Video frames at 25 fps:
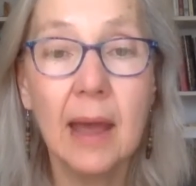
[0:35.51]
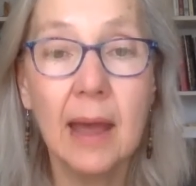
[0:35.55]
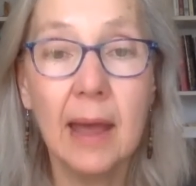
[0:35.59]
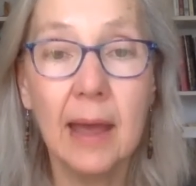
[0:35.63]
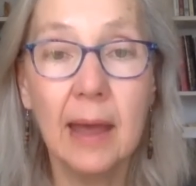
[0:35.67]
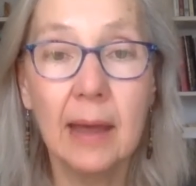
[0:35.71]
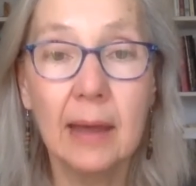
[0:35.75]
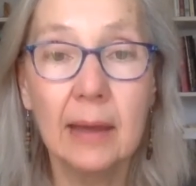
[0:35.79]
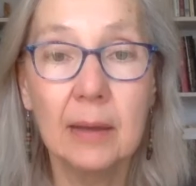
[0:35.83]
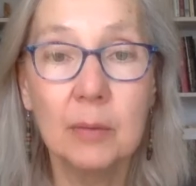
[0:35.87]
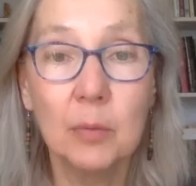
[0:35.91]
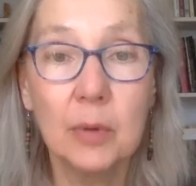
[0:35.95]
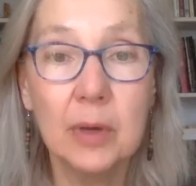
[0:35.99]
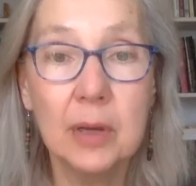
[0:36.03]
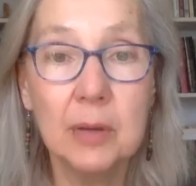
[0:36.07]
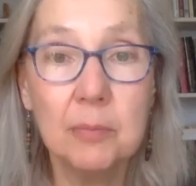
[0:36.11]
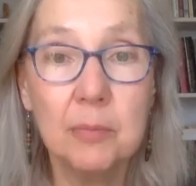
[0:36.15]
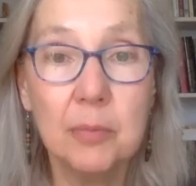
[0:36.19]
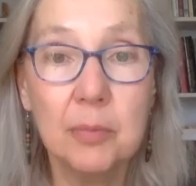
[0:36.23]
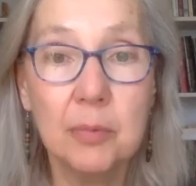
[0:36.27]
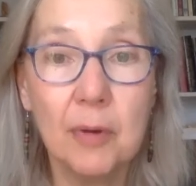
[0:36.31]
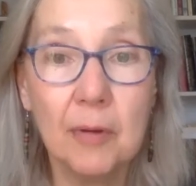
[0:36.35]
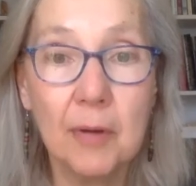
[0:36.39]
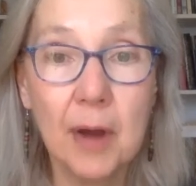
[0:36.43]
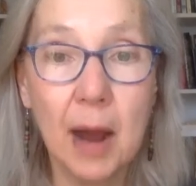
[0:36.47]
And when
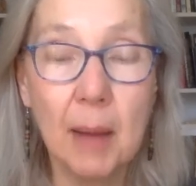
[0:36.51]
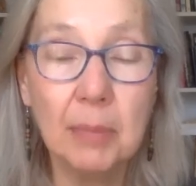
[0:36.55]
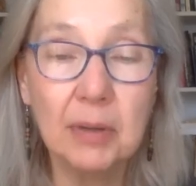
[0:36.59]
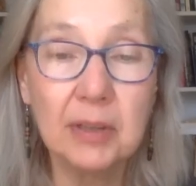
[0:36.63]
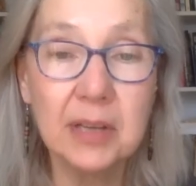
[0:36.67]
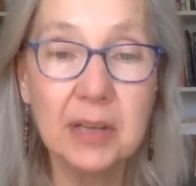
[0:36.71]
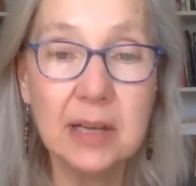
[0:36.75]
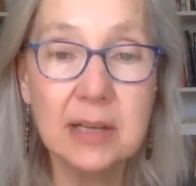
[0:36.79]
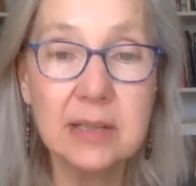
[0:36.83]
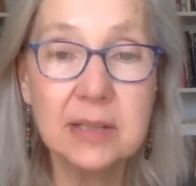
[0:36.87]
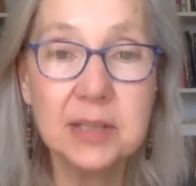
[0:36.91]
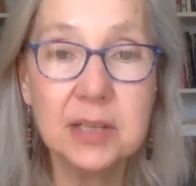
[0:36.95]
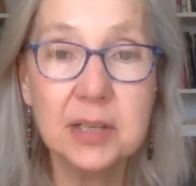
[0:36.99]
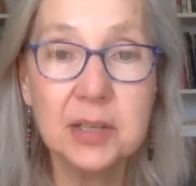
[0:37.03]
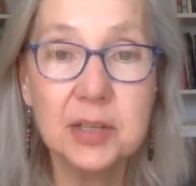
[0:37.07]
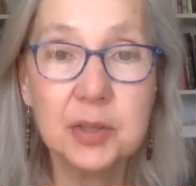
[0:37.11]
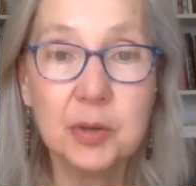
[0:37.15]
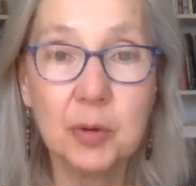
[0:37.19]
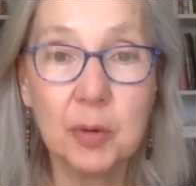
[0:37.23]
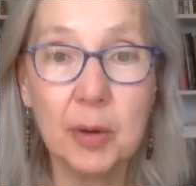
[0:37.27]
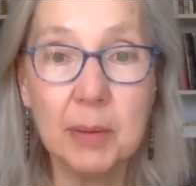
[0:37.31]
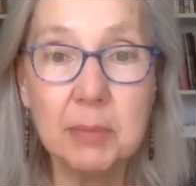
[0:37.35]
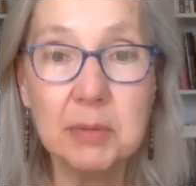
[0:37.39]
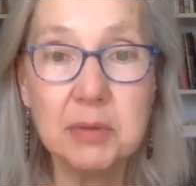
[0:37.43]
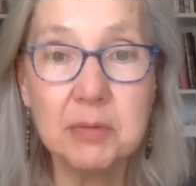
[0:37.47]
a couple days, he
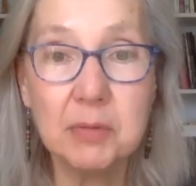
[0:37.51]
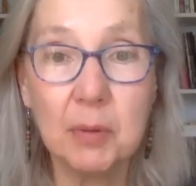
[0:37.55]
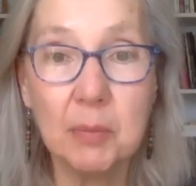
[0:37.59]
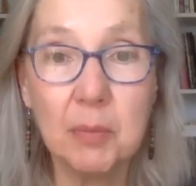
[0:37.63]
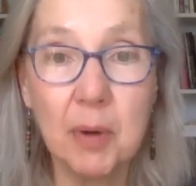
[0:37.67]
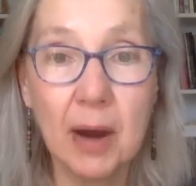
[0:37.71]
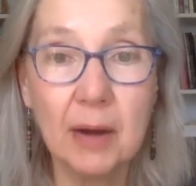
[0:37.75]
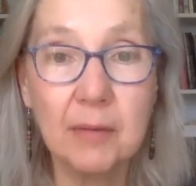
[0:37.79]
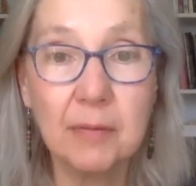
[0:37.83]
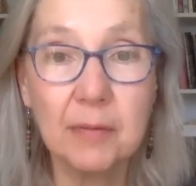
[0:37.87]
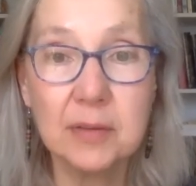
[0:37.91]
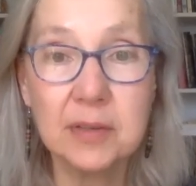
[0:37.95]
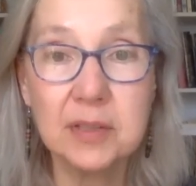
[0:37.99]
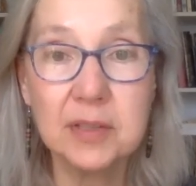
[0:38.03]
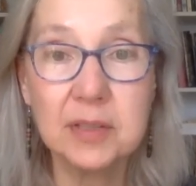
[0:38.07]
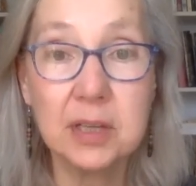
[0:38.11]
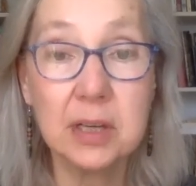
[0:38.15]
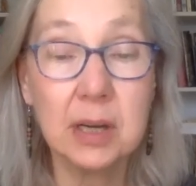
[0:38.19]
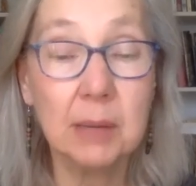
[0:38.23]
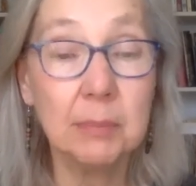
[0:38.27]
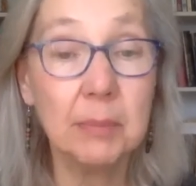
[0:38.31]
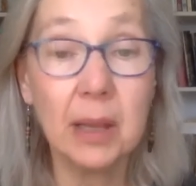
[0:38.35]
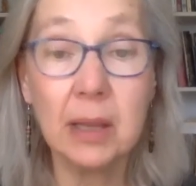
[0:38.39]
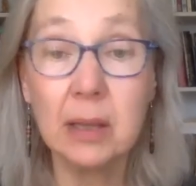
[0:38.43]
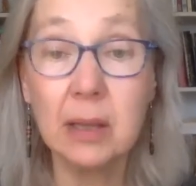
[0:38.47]
screamed for breakfast.
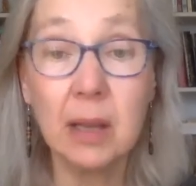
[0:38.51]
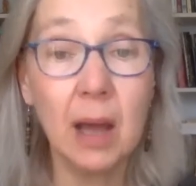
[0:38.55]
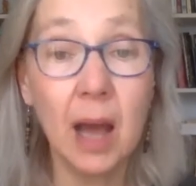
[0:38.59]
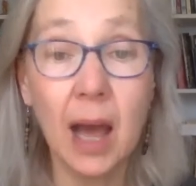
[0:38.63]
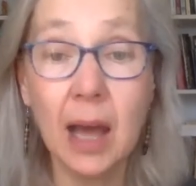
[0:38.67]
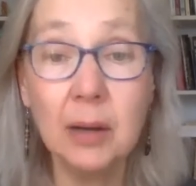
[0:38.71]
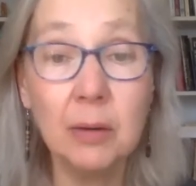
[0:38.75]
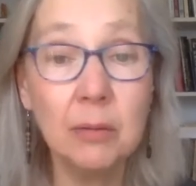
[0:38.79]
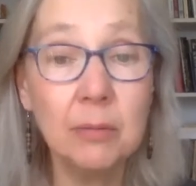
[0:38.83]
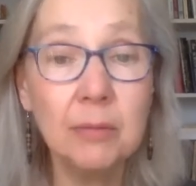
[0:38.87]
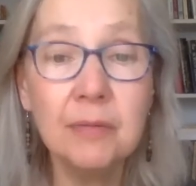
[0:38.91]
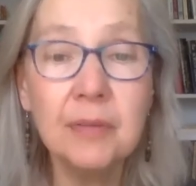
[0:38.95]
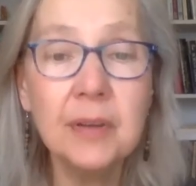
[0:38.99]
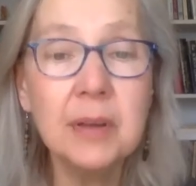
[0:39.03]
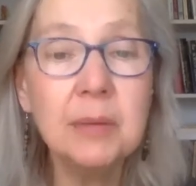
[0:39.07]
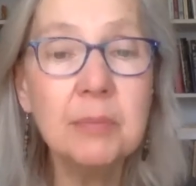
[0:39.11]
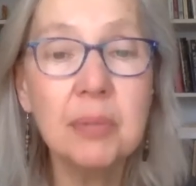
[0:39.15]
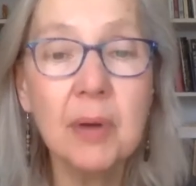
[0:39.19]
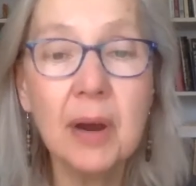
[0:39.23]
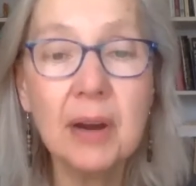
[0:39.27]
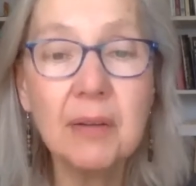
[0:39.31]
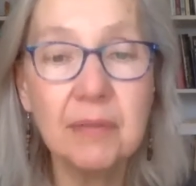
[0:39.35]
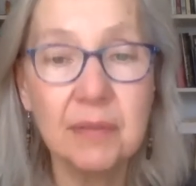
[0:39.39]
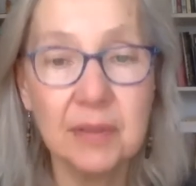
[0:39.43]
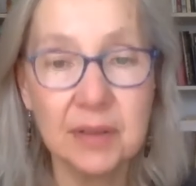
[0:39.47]
And I'm like, I don't feed
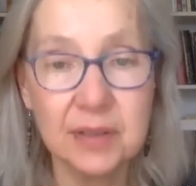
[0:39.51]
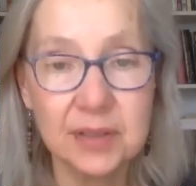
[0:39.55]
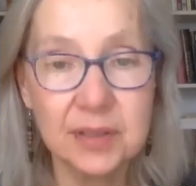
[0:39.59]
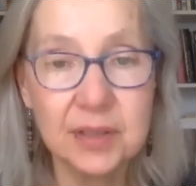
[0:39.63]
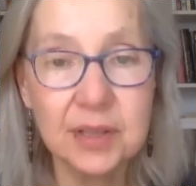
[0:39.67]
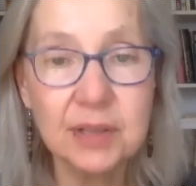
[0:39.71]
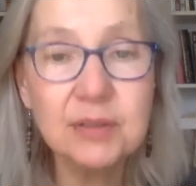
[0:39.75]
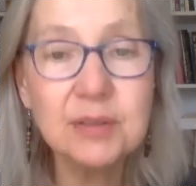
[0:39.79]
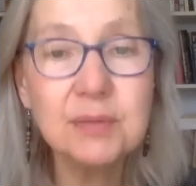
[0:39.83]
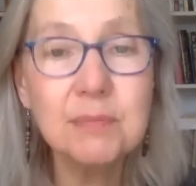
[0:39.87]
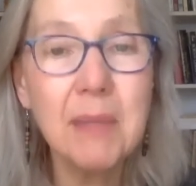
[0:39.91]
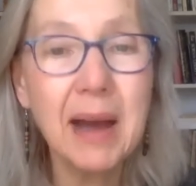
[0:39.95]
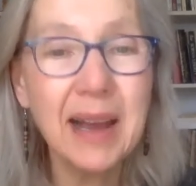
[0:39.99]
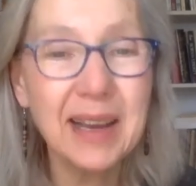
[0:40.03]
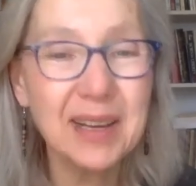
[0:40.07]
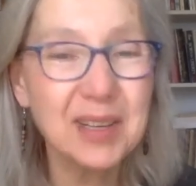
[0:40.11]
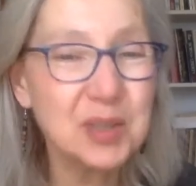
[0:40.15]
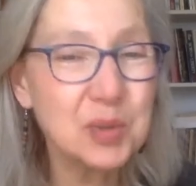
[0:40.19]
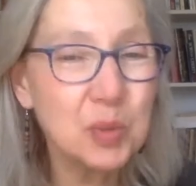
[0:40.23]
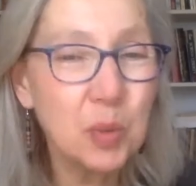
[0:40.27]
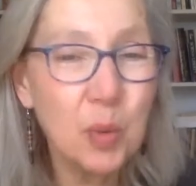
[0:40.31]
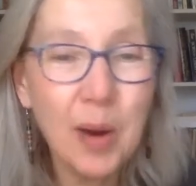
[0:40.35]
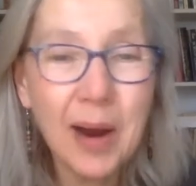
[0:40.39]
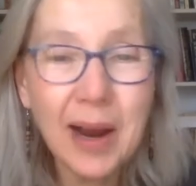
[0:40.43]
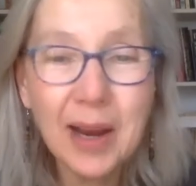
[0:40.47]
breakfast. There's
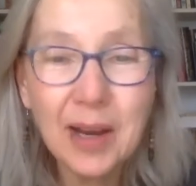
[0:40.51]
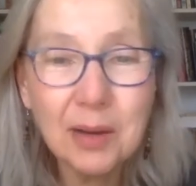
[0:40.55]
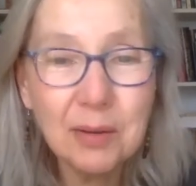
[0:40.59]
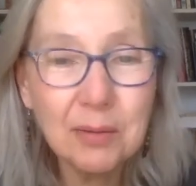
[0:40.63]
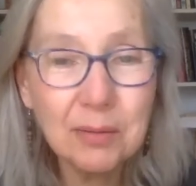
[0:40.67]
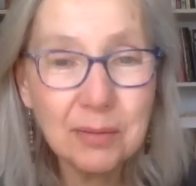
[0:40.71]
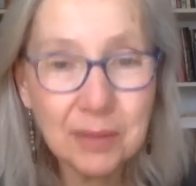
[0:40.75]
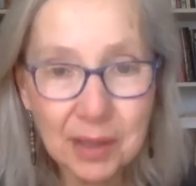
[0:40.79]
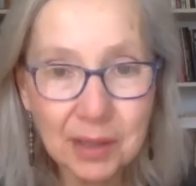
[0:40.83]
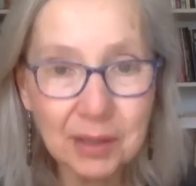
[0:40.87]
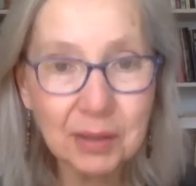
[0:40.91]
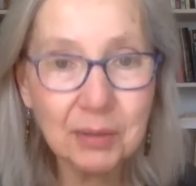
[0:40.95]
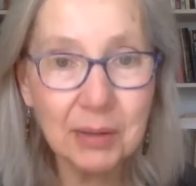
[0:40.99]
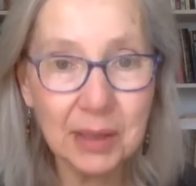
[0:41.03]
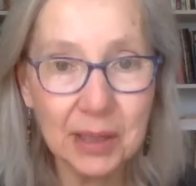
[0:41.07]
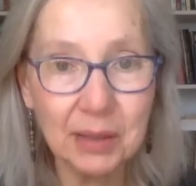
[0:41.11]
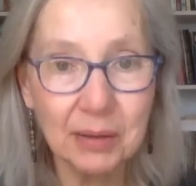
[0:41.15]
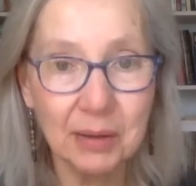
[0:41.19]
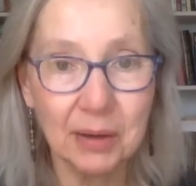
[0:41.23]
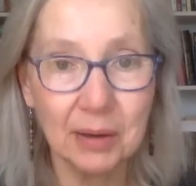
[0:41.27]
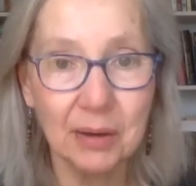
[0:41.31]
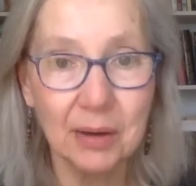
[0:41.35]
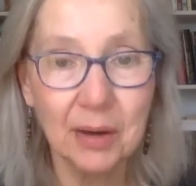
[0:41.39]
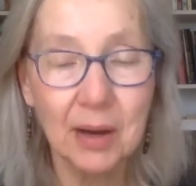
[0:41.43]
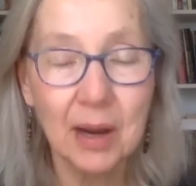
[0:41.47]
mice. Why do you think you're
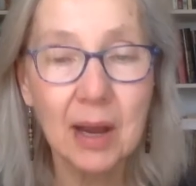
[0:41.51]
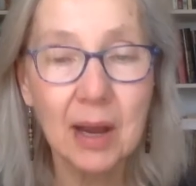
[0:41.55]
here?